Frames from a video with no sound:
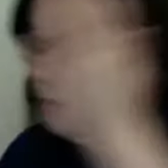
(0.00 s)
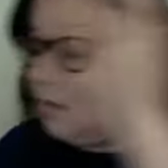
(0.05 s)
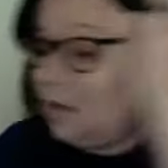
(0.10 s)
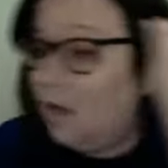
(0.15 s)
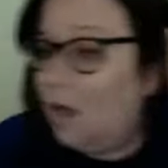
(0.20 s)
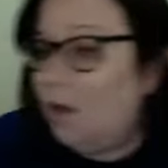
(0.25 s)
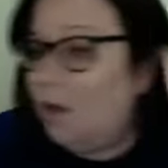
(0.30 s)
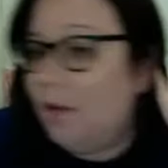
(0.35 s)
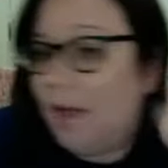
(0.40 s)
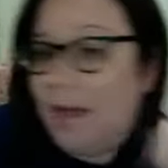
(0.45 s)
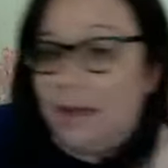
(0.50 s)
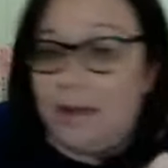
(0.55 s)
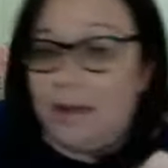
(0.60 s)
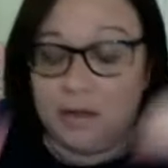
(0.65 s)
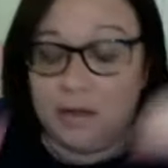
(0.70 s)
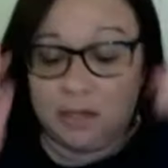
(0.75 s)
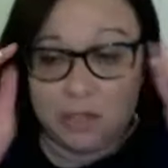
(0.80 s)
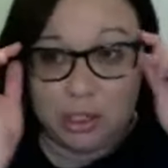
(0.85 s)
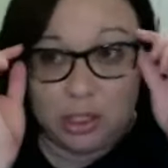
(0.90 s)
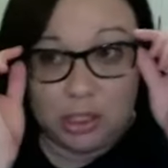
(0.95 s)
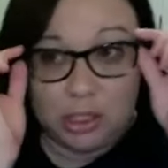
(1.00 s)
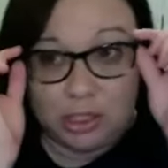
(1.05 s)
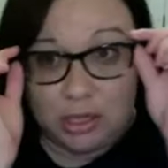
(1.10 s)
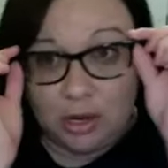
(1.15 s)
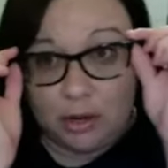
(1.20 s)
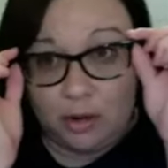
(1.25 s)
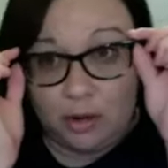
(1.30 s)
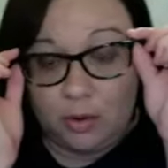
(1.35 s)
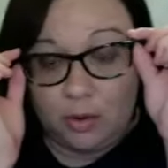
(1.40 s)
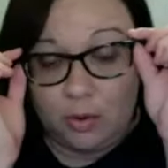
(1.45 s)
Okay,
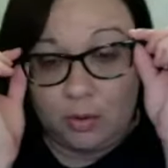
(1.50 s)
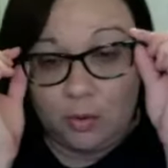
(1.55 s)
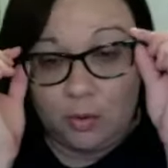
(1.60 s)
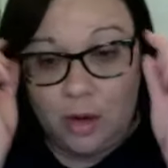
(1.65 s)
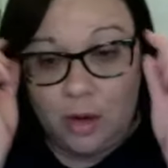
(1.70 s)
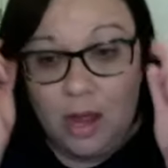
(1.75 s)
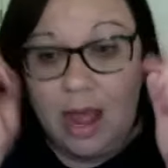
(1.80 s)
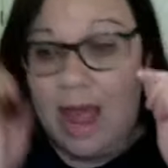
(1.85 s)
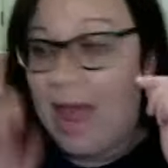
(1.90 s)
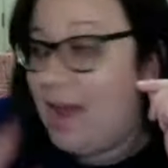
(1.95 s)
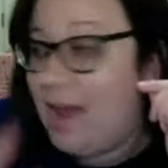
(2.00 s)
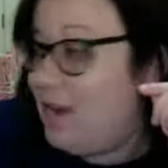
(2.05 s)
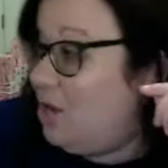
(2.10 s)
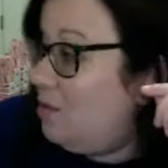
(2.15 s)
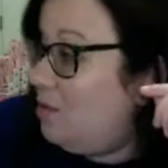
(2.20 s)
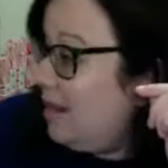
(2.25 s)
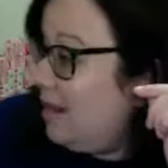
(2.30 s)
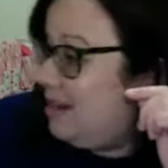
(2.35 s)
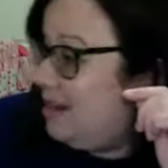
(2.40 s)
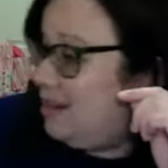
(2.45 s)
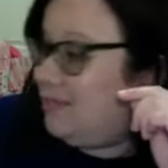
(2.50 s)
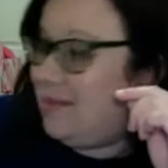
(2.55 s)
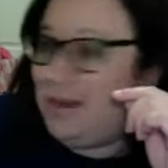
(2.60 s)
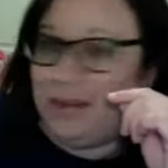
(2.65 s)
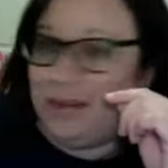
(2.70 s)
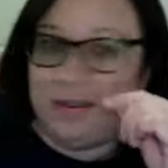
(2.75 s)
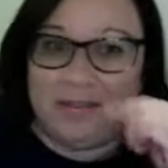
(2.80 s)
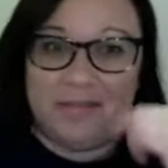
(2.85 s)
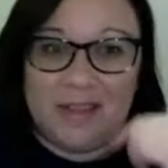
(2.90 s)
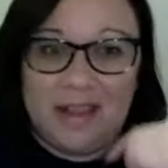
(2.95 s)
so, and you might not be able
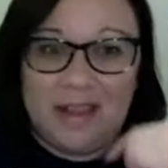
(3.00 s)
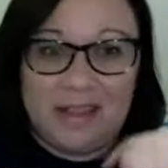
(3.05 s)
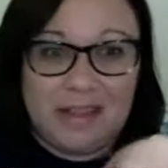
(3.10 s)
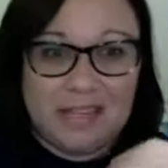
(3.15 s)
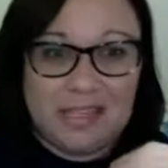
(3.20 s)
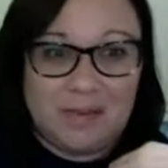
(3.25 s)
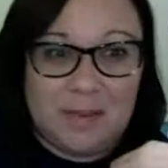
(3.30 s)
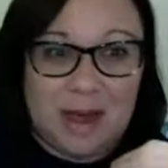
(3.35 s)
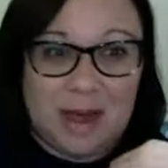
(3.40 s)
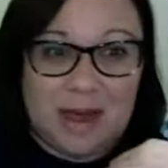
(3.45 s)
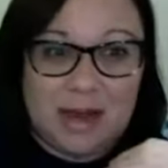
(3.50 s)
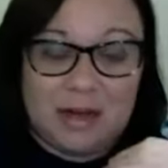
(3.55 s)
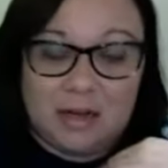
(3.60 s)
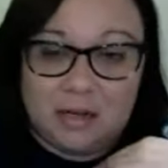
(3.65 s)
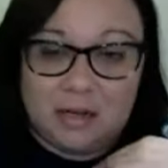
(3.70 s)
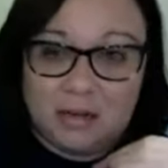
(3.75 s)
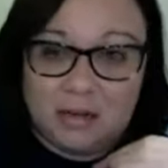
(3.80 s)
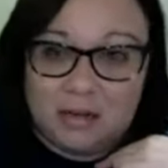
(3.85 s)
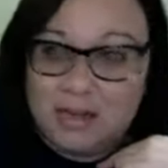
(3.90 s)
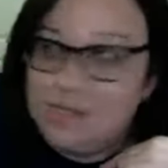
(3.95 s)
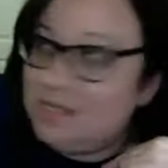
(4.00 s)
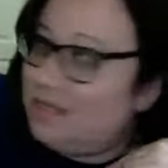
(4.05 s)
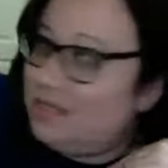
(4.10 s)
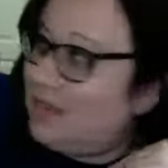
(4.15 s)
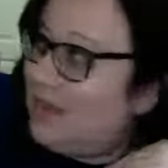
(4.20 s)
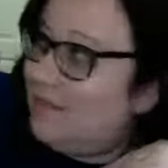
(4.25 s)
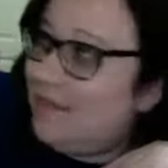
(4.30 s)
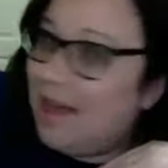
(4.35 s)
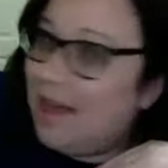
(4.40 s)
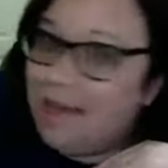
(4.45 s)
to find this pattern. This,
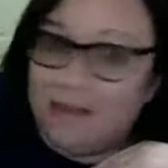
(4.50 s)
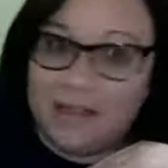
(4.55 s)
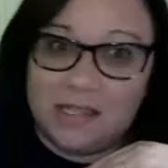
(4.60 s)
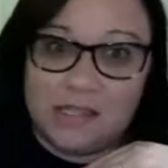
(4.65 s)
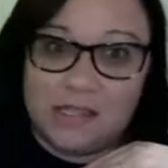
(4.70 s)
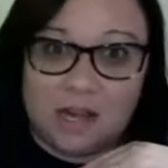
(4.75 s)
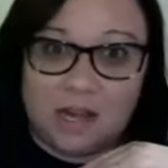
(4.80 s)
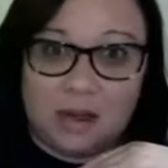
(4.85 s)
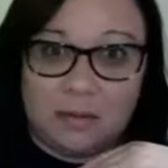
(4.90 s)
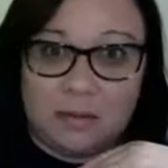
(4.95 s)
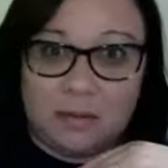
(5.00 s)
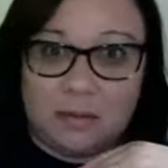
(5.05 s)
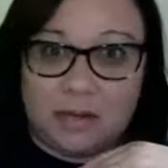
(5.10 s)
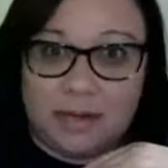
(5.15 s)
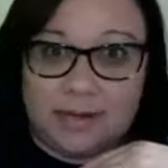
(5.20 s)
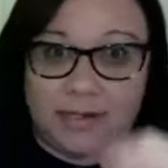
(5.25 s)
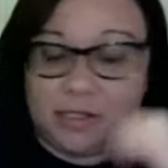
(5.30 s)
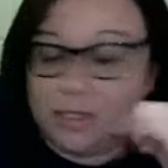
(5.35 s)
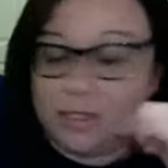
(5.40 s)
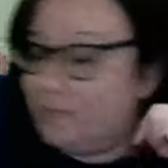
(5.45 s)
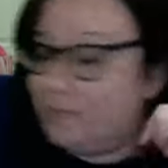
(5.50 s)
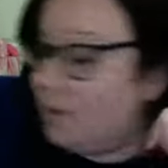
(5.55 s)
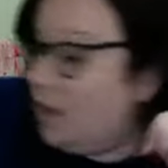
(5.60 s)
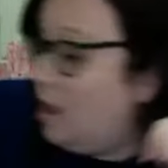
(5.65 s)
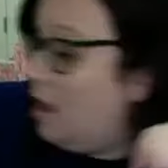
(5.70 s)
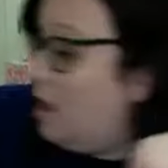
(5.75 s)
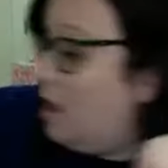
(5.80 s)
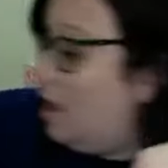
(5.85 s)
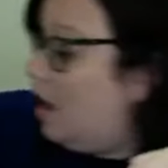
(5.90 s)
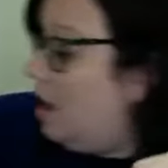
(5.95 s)
I've had this a couple years.
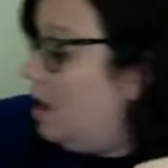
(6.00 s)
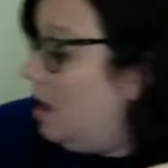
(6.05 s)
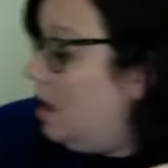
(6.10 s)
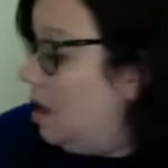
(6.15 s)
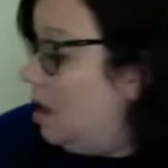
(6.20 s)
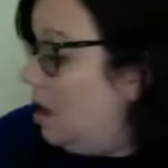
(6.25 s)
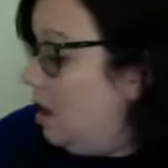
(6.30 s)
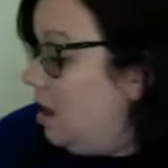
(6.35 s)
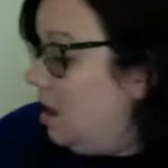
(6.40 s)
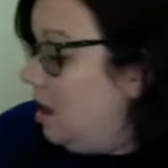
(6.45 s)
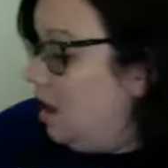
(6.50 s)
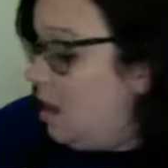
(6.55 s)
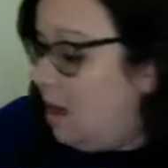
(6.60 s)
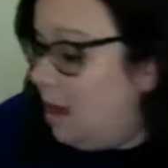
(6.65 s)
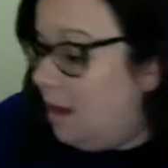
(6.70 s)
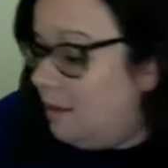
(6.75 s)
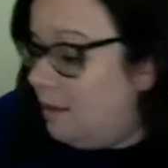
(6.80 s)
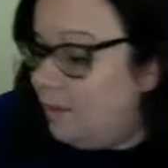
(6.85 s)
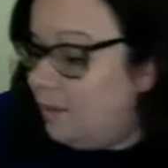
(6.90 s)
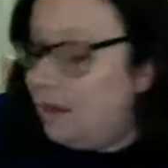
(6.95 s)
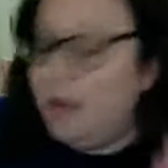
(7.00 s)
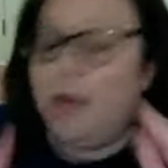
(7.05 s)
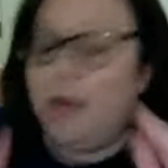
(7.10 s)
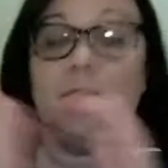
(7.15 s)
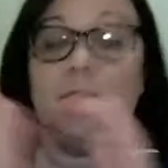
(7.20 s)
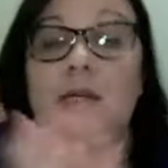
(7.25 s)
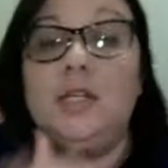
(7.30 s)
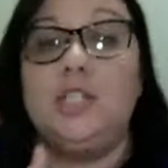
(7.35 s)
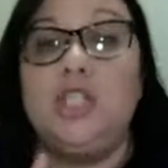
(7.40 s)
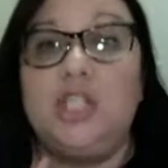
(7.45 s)
Um,
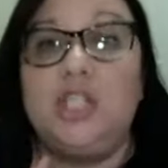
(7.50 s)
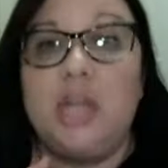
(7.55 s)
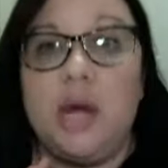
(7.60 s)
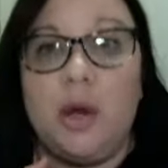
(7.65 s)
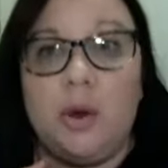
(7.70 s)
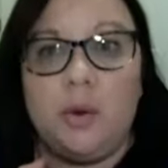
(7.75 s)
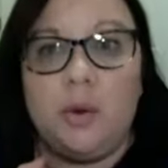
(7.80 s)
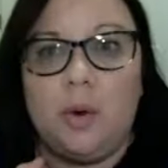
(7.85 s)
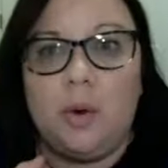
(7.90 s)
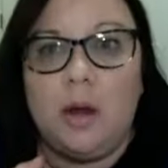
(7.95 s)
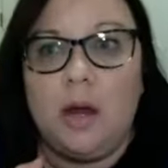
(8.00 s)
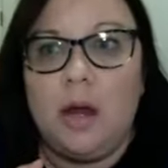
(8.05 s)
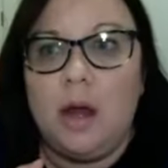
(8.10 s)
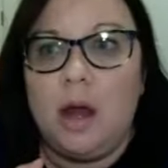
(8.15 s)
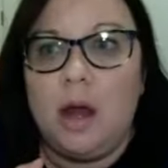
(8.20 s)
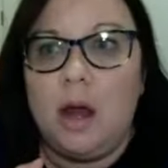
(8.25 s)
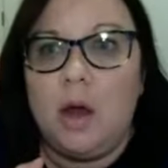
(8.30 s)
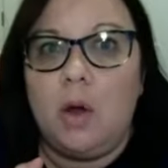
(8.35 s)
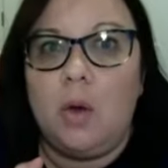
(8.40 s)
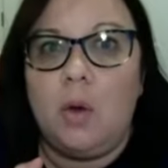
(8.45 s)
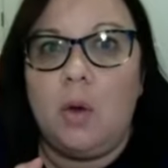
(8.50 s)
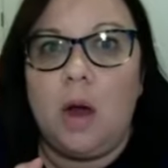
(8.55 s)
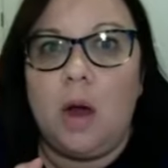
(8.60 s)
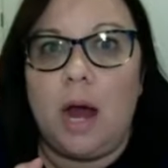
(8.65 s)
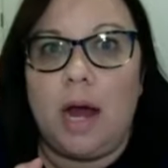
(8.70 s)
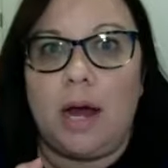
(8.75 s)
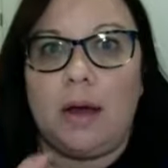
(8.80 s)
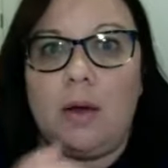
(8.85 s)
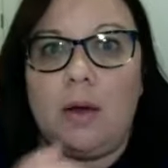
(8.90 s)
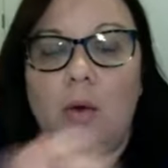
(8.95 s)
so,
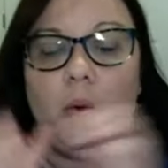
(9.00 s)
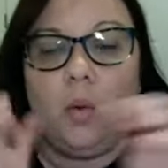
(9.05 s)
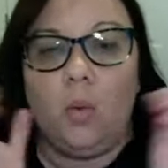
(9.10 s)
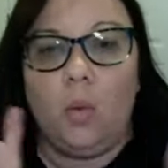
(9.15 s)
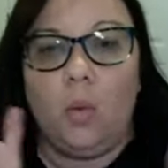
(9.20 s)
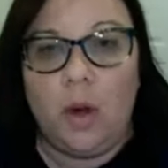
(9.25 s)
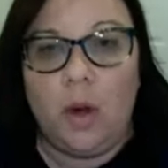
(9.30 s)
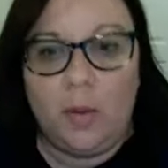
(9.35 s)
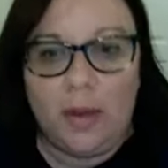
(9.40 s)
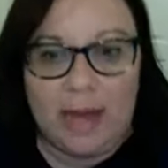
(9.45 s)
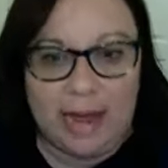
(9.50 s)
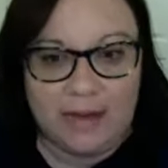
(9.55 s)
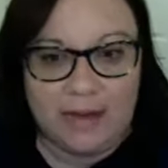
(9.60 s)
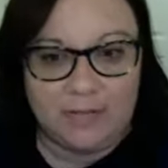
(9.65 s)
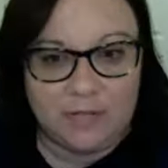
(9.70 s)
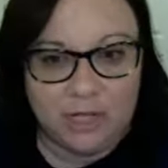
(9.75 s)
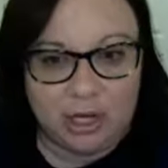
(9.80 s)
uh, what we have to